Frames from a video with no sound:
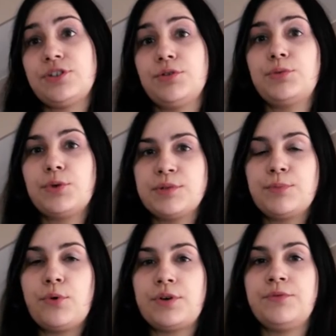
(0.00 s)
So it was
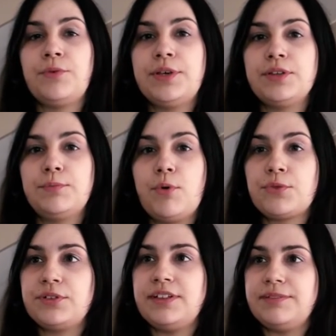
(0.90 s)
important for me that
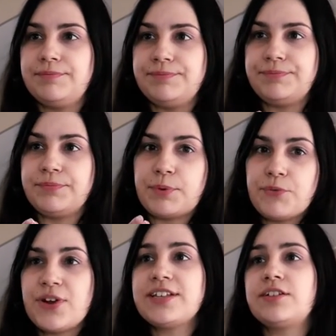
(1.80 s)
both
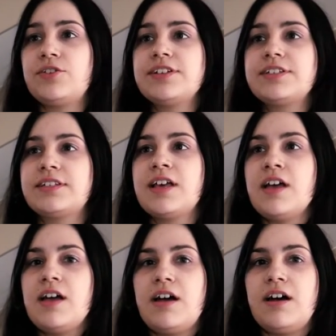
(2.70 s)
professors
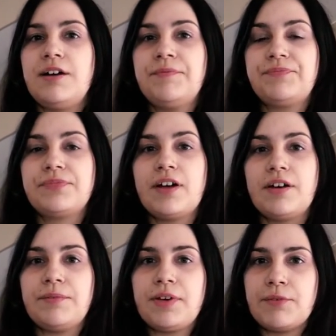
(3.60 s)

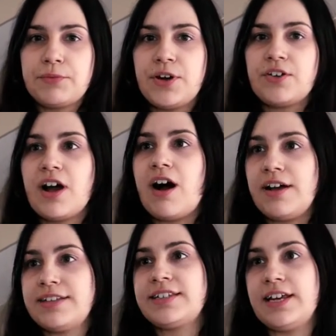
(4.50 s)
have a very
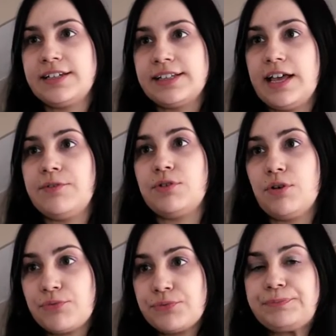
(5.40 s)
high standard level
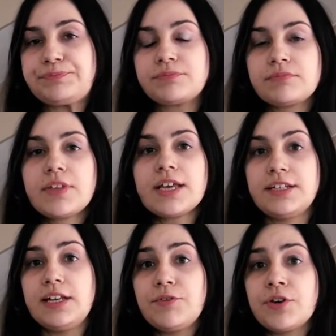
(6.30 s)
of
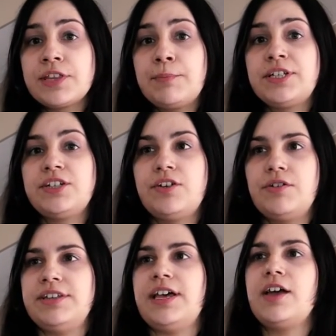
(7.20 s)
delivering the
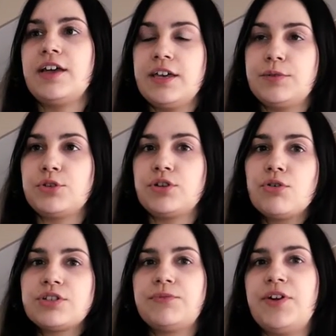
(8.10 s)
material. And it was
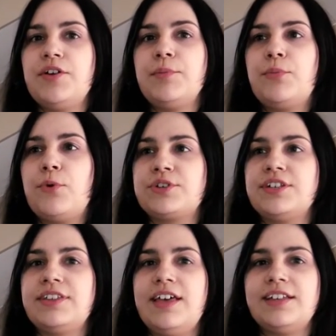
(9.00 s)
also very
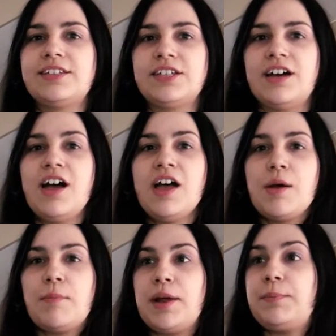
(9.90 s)
important that
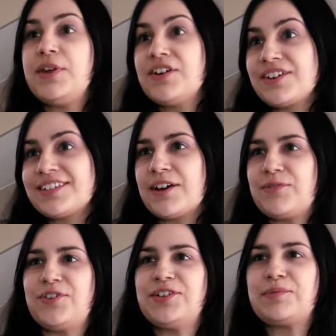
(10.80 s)
my peers are
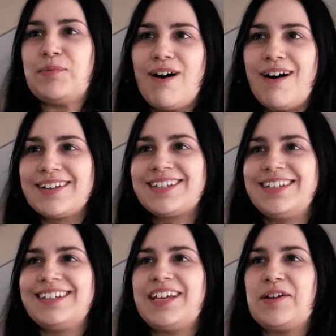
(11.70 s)
very smart
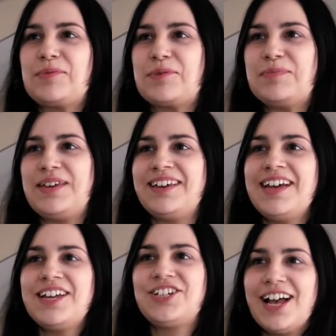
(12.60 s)
and I will be
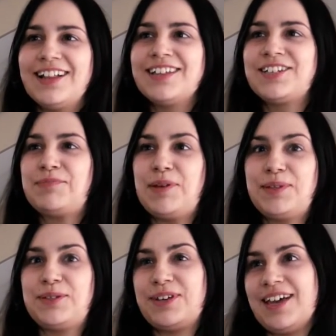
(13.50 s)
challenged
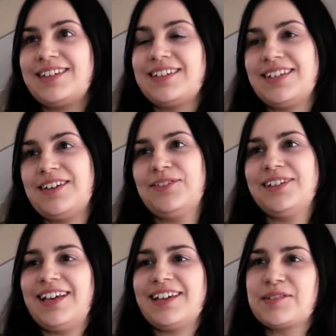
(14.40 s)
maybe to get
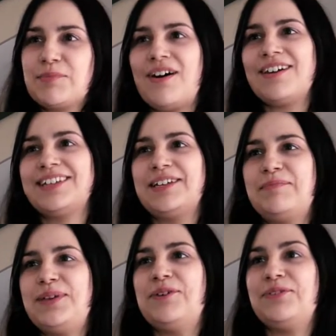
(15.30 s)
even like smart
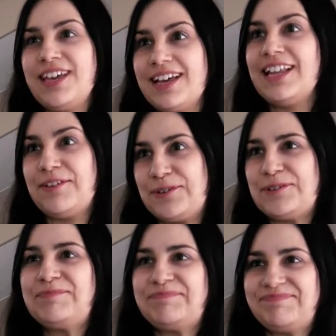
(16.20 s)
and be on their level.